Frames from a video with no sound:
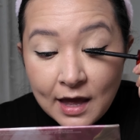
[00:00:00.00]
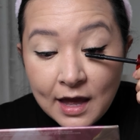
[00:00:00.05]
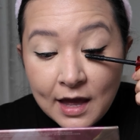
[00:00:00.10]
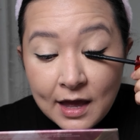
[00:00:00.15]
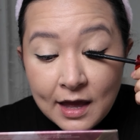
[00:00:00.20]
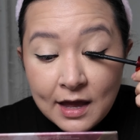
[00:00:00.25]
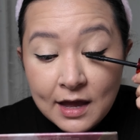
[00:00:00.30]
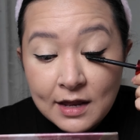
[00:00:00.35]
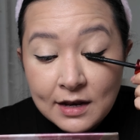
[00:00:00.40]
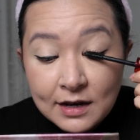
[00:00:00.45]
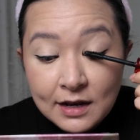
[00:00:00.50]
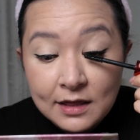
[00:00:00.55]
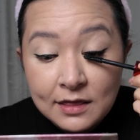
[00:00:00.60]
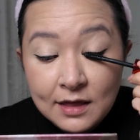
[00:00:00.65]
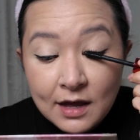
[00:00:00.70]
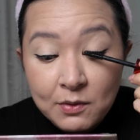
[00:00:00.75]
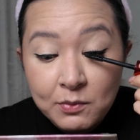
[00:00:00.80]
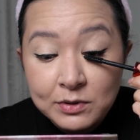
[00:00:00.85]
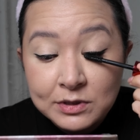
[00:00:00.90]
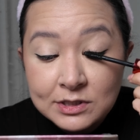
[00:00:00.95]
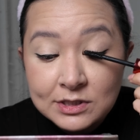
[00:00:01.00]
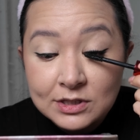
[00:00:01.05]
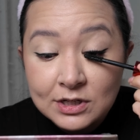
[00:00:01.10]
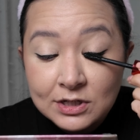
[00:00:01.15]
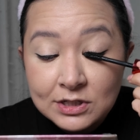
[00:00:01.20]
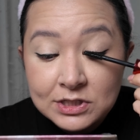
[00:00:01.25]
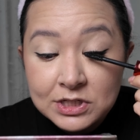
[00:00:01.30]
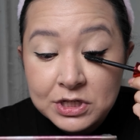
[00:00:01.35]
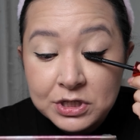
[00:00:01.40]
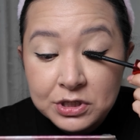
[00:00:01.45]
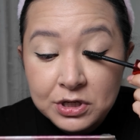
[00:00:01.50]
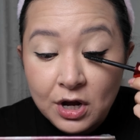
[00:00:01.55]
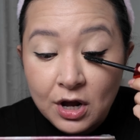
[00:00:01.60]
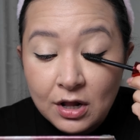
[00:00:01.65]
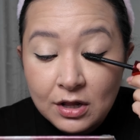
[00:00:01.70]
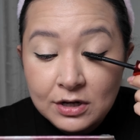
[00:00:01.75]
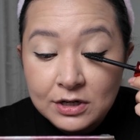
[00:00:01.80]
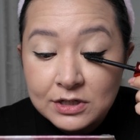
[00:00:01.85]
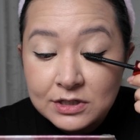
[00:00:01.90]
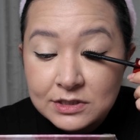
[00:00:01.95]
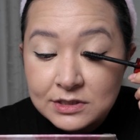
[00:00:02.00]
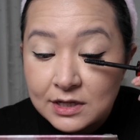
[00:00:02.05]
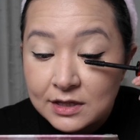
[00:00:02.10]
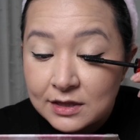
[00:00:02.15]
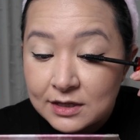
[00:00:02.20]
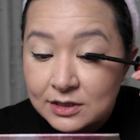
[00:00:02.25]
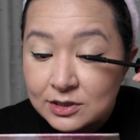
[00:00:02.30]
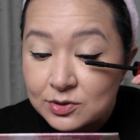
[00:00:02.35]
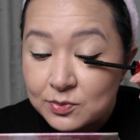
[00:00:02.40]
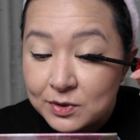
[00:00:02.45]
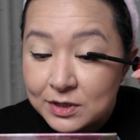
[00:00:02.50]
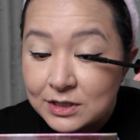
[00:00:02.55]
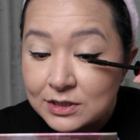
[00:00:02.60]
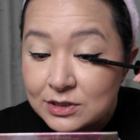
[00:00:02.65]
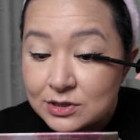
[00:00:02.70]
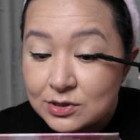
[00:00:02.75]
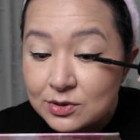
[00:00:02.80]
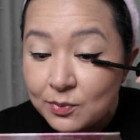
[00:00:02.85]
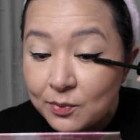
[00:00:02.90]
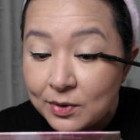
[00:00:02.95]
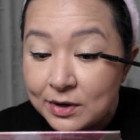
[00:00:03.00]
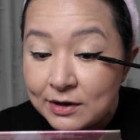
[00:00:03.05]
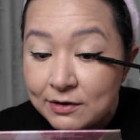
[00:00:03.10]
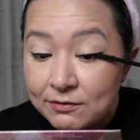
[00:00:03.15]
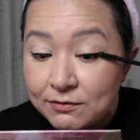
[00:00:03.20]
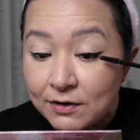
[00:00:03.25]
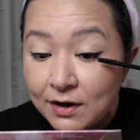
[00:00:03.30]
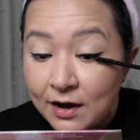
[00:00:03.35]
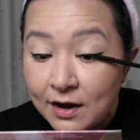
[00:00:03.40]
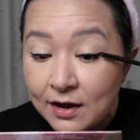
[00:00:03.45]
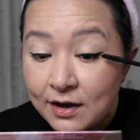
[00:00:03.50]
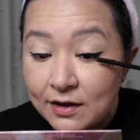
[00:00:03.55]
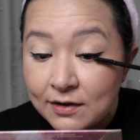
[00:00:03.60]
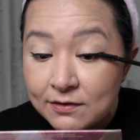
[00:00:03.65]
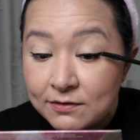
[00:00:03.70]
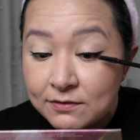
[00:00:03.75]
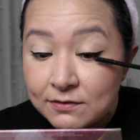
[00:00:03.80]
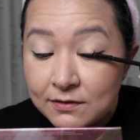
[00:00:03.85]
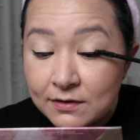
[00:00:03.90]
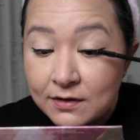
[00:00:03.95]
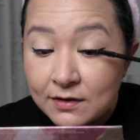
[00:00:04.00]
And that one's $13. This one is $25.